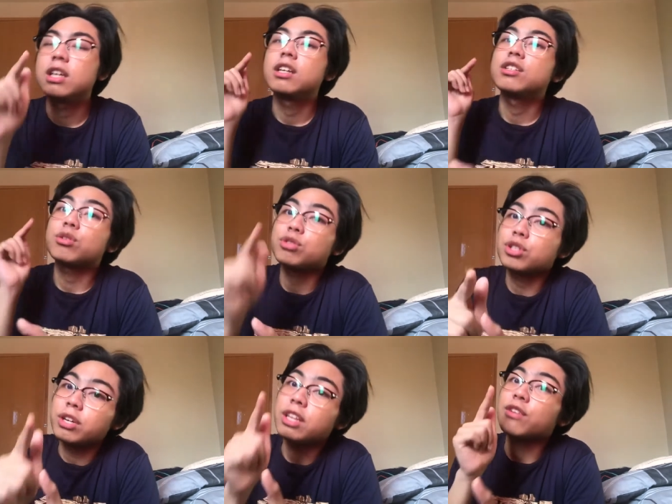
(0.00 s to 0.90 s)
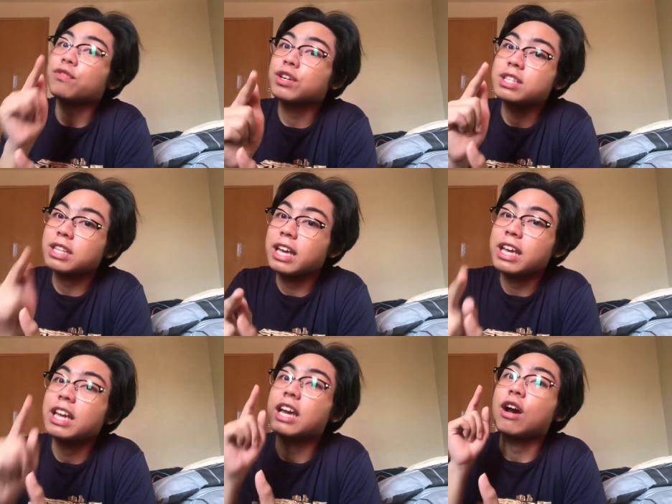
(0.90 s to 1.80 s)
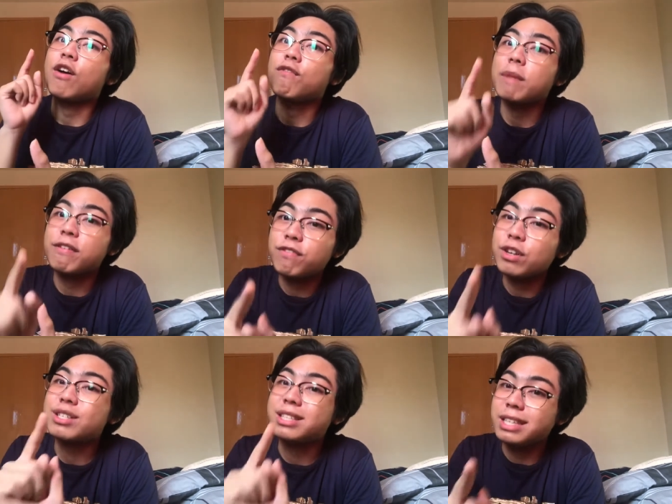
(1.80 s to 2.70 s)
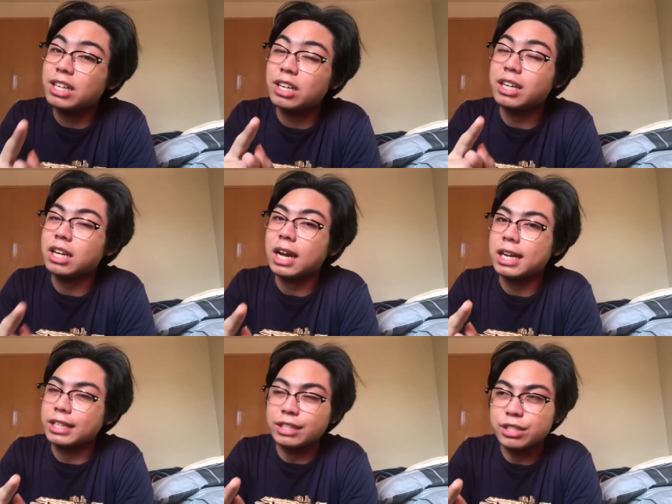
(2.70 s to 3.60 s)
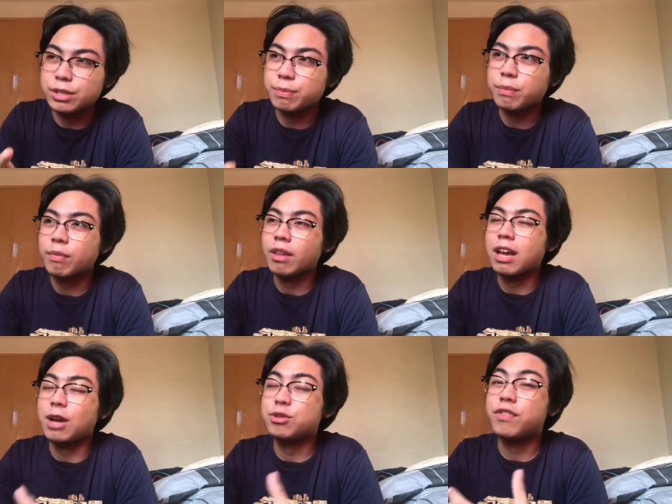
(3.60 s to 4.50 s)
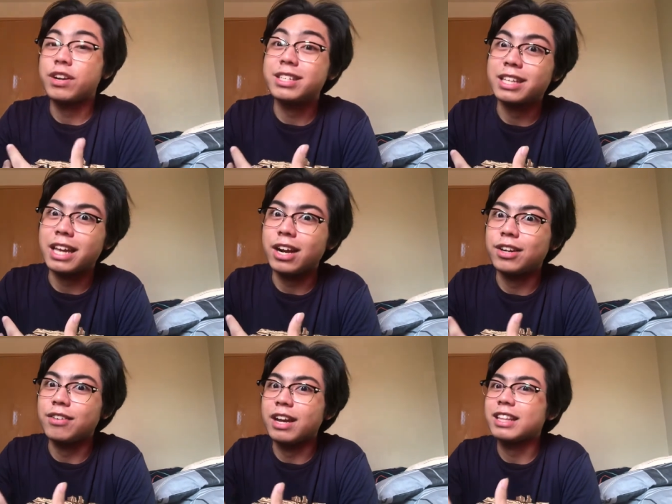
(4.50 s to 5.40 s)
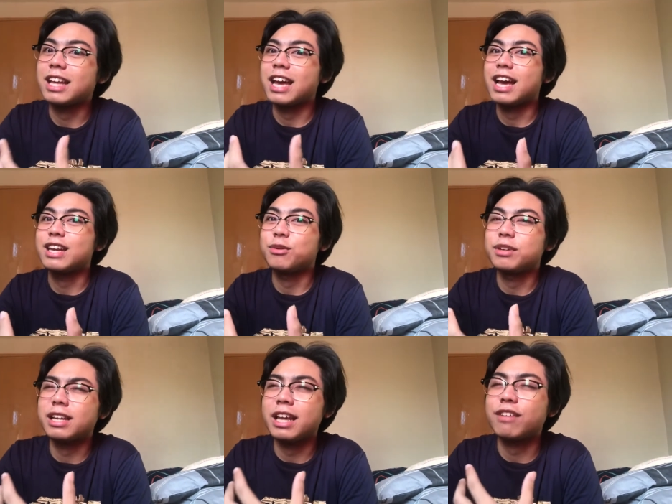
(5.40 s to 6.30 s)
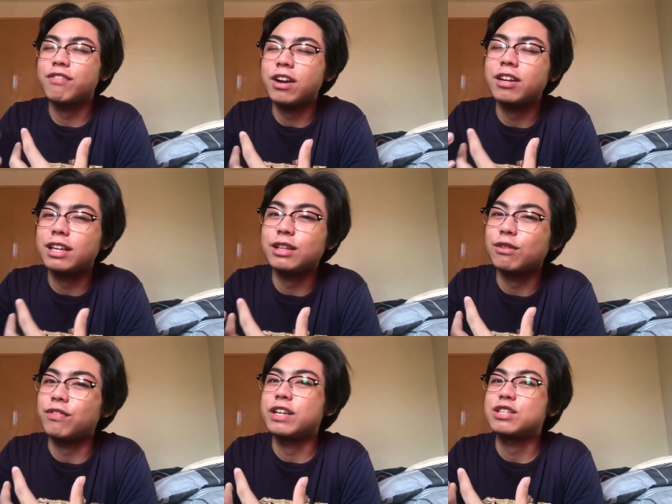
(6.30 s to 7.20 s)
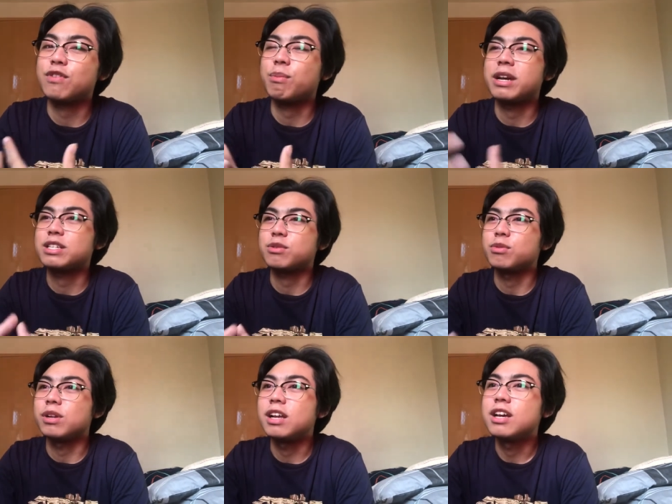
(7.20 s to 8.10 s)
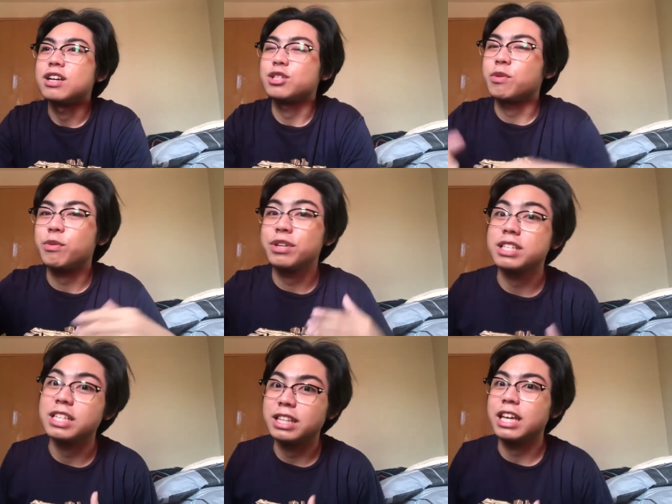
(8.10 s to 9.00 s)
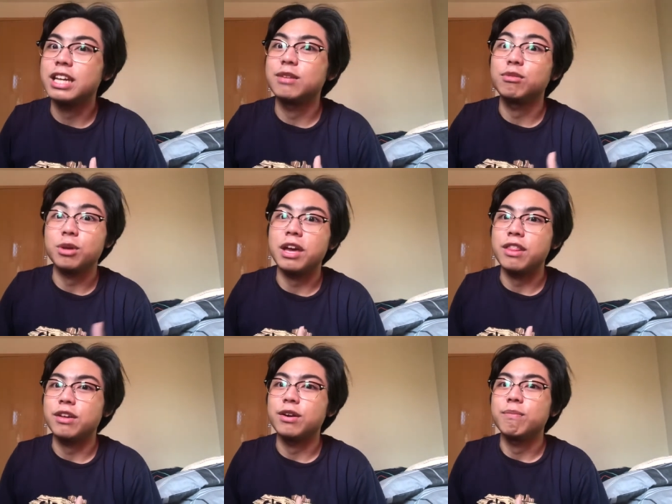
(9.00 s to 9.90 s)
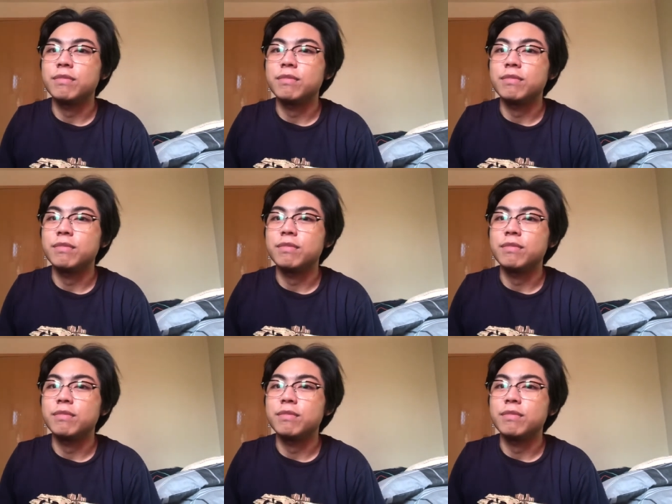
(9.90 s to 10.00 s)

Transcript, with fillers: So during the first day of my first year in college, I was very scared, right? I had only like very little friends from high school. So we were seated together.